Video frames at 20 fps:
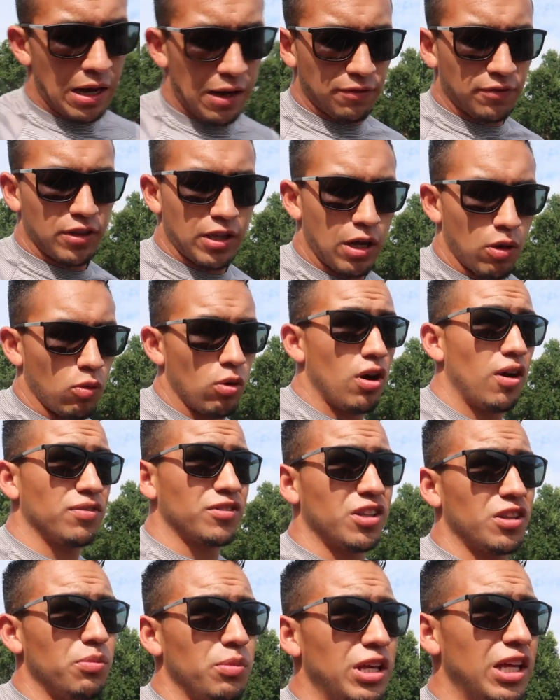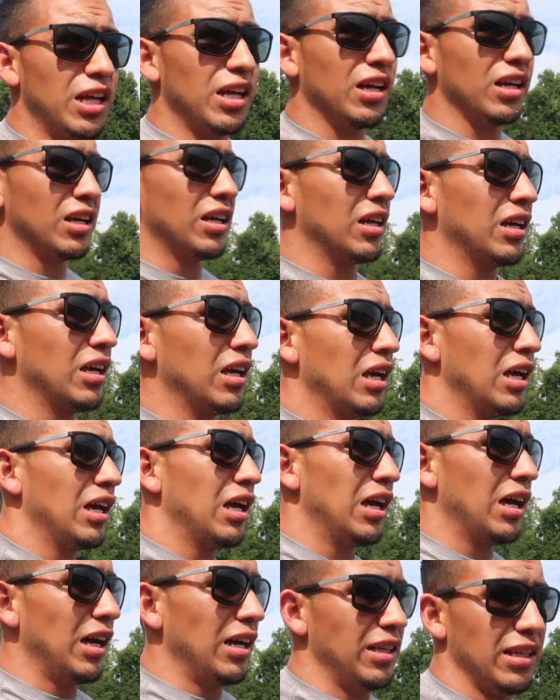After that, we're off to the meeting
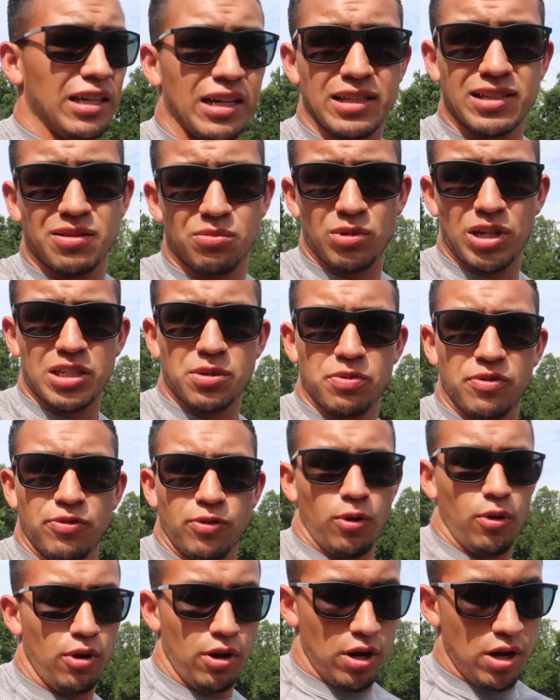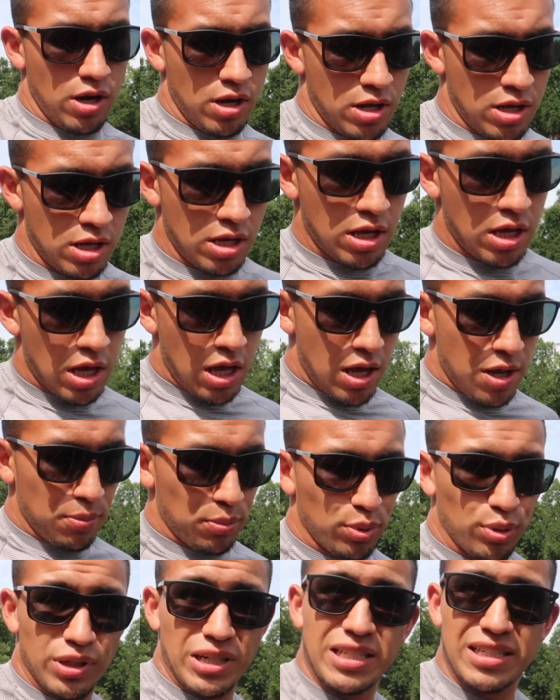and then get some rest before
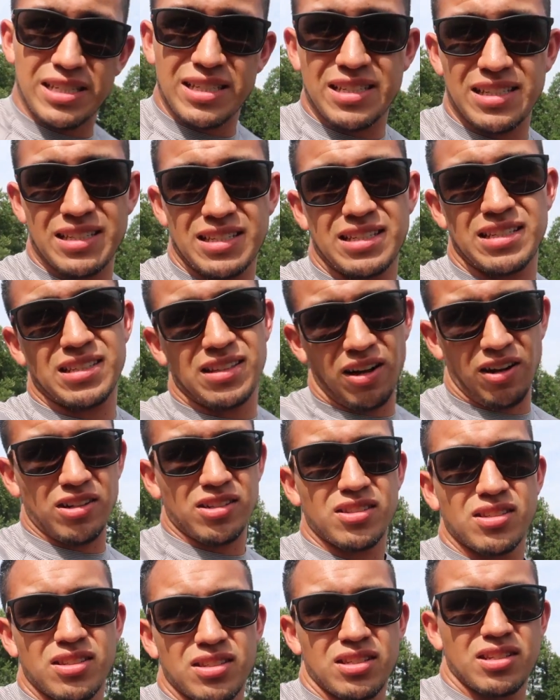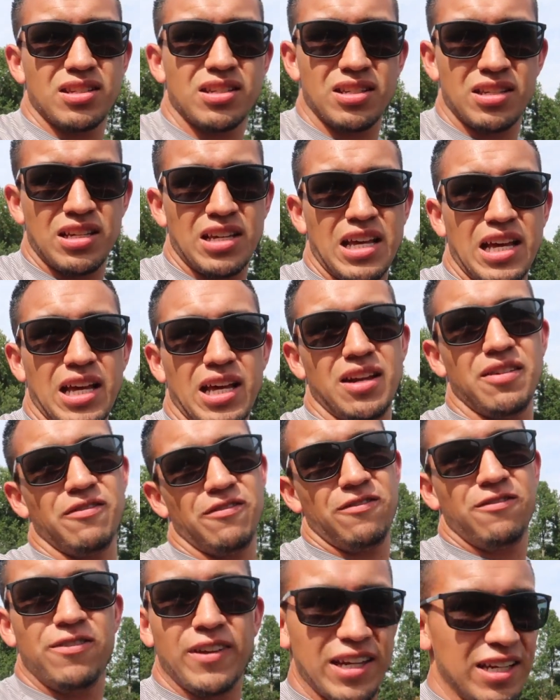preseason starts and
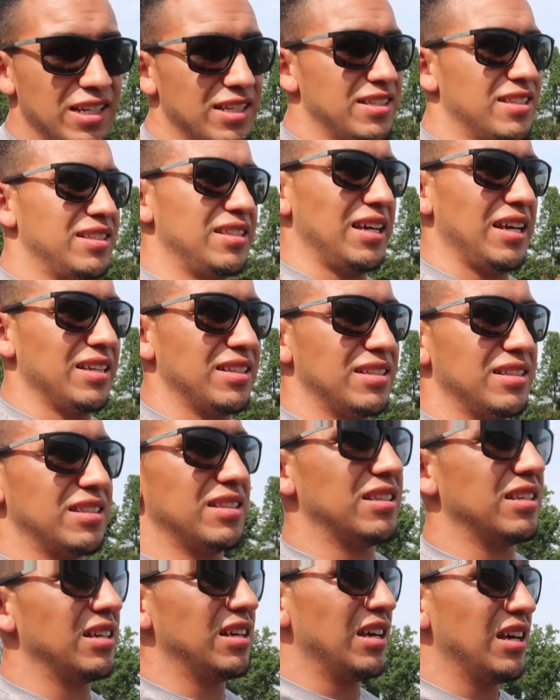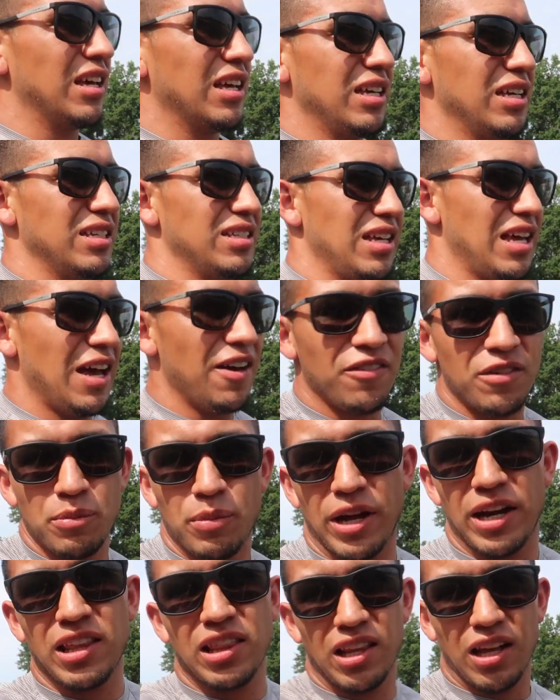fitness tests, because
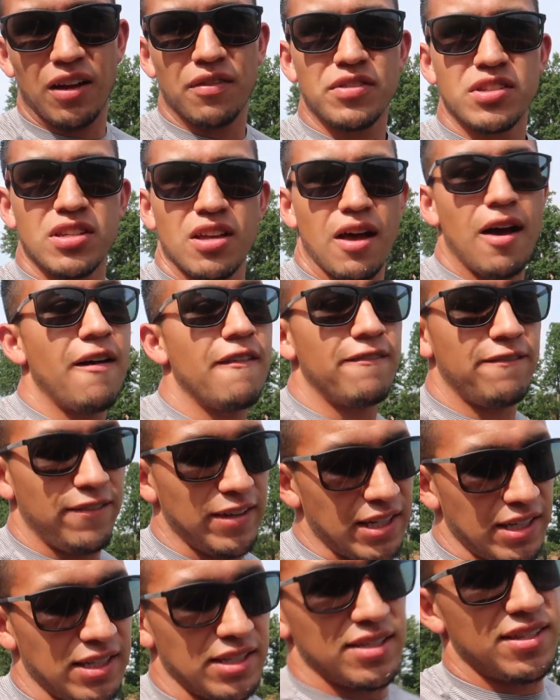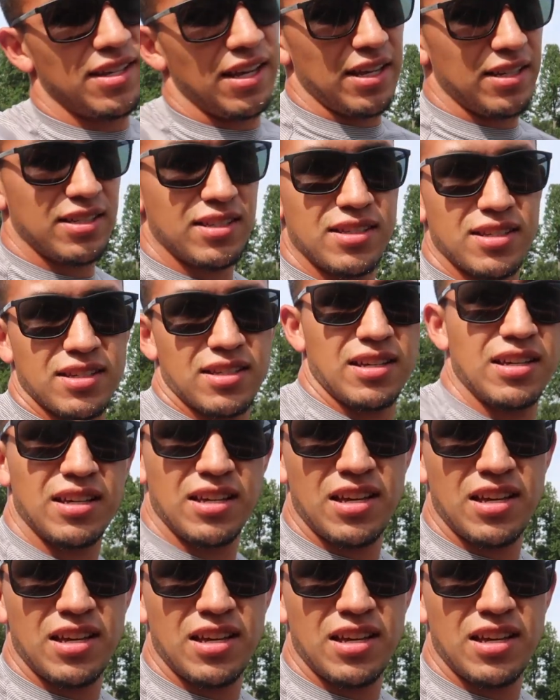everybody loves fitness tests.